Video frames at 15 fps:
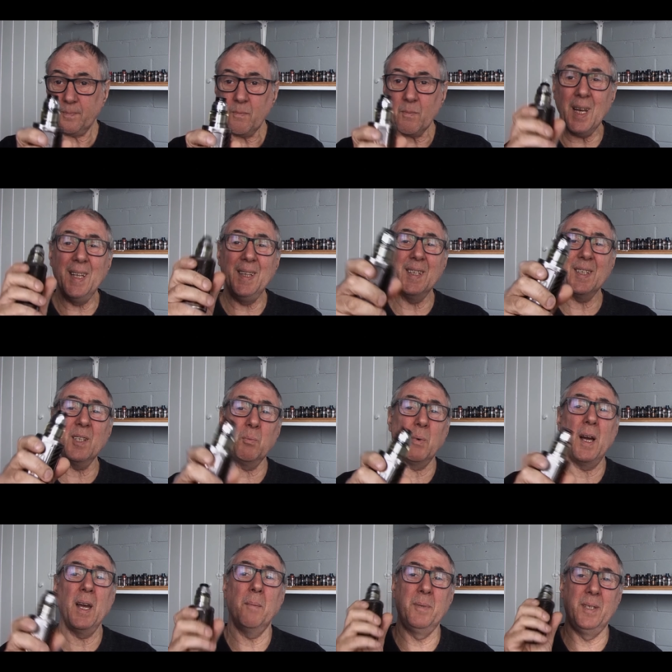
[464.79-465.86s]
And this is
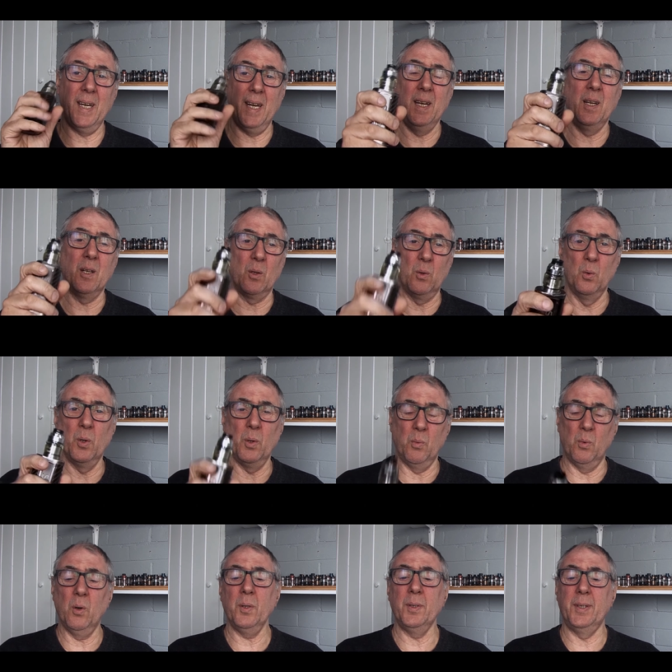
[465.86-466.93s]
why I'm tending to go
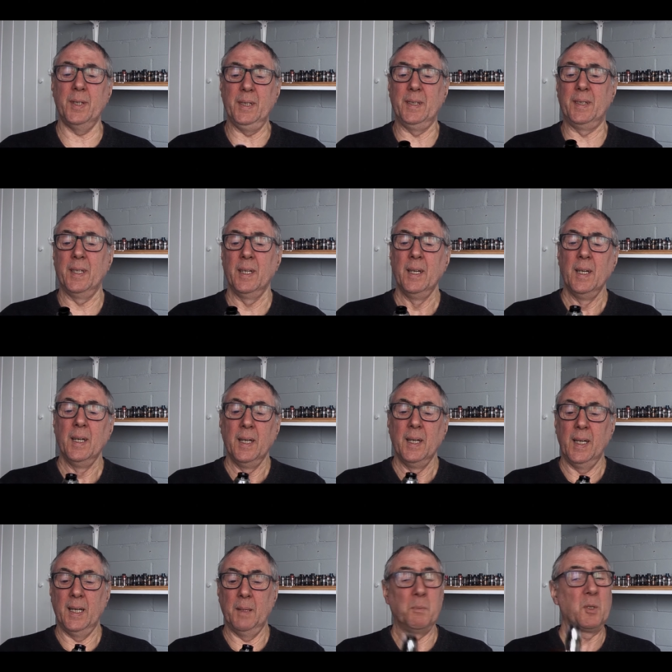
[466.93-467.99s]
towards these,
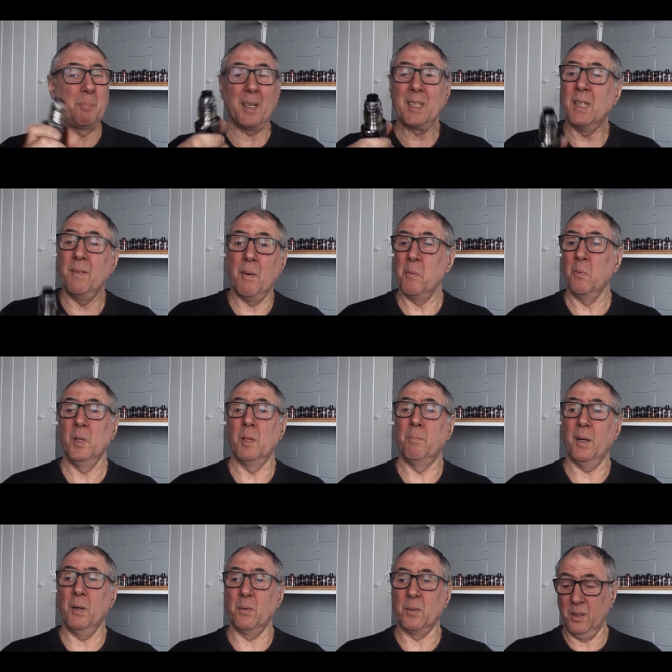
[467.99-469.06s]
um, especially if I'm on the
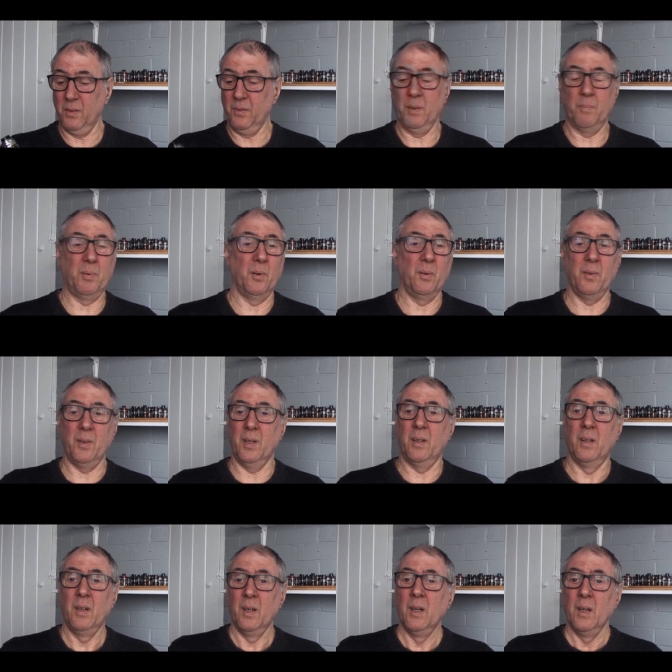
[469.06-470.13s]
boat you know, if you put it in a
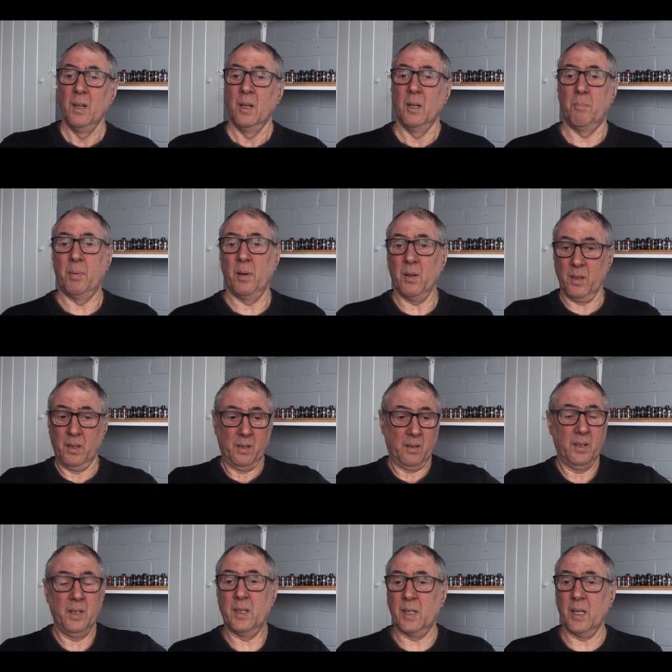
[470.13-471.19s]
pocket or
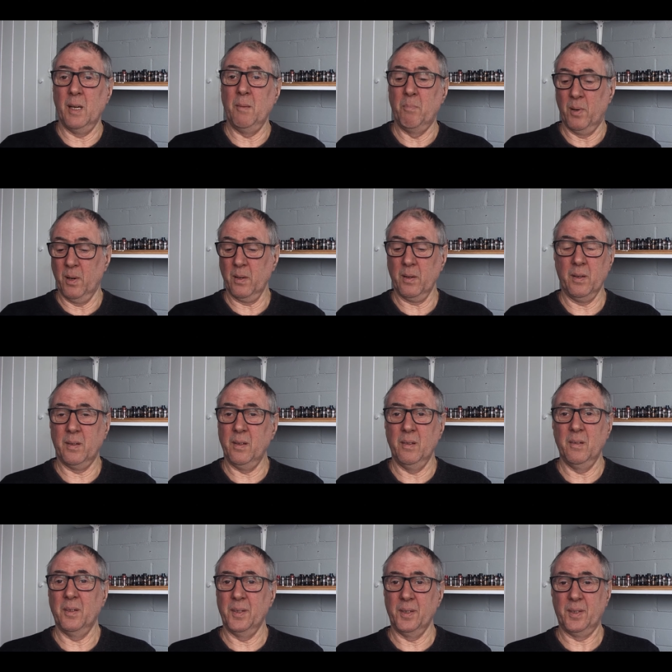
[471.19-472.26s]
inside pocket, you
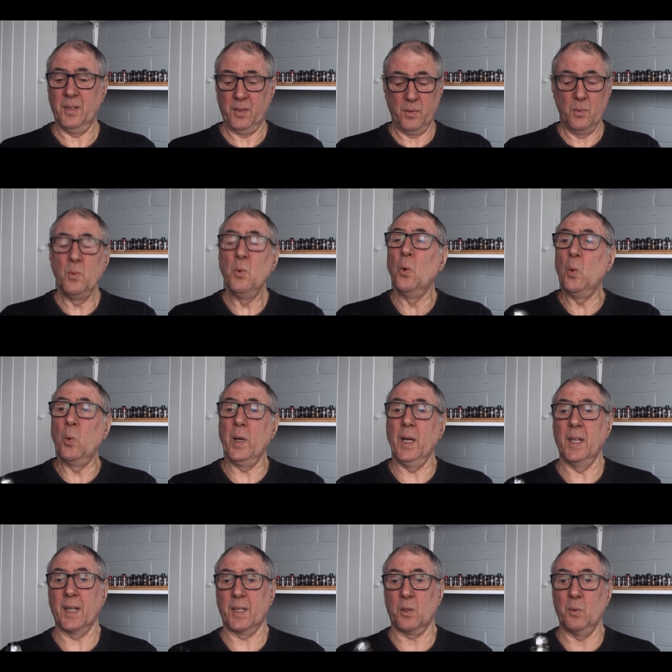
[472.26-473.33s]
know, there's, there's no way
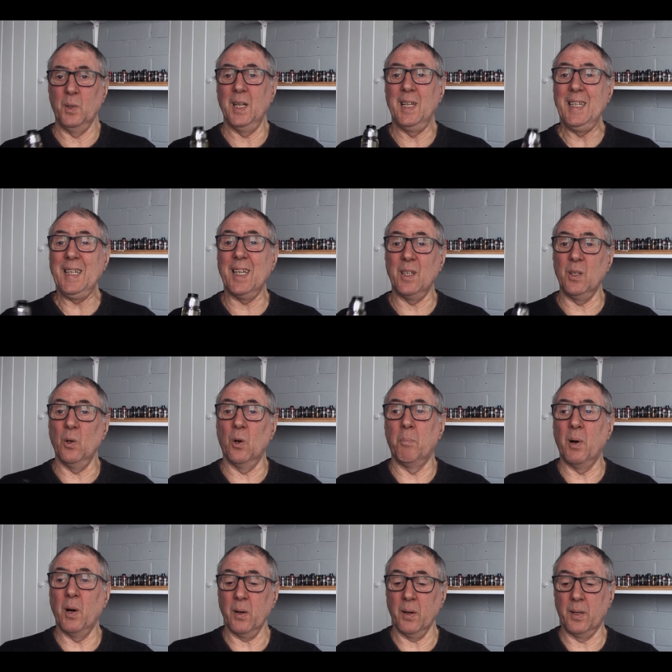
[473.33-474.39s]
that's going to leak in your
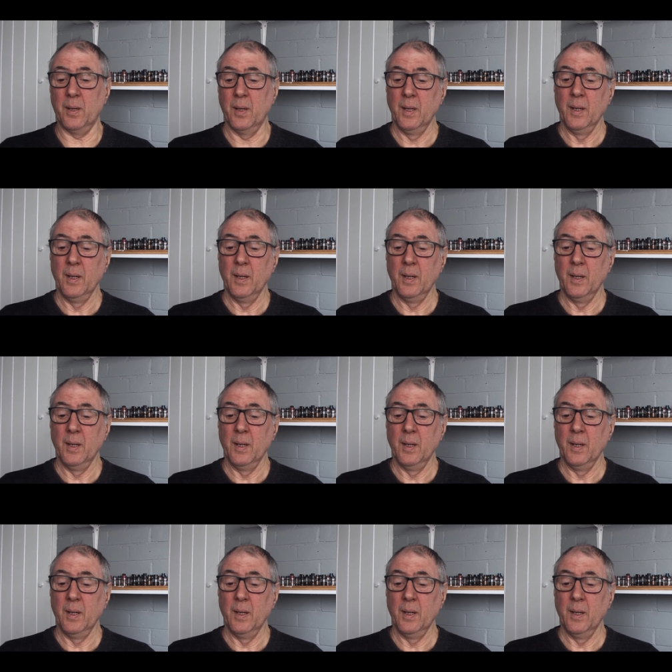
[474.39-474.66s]
pocket.